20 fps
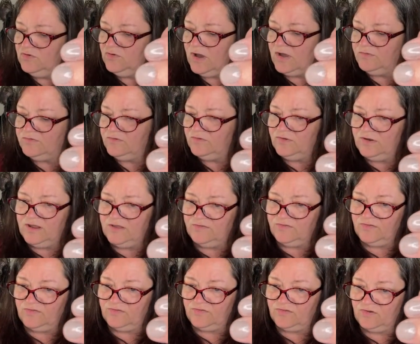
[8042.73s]
I'll do it as
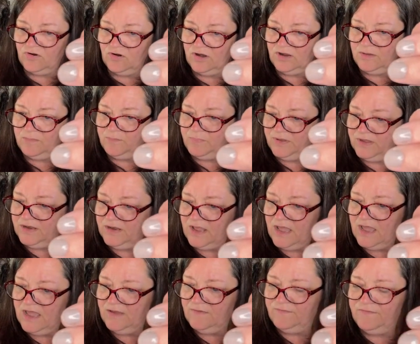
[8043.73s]
a starting bid
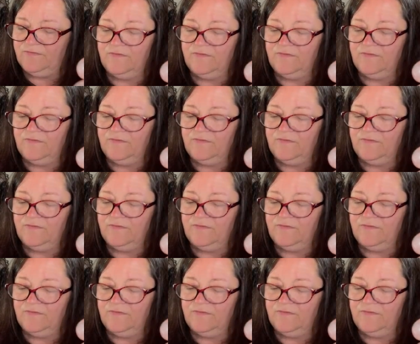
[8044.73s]
of.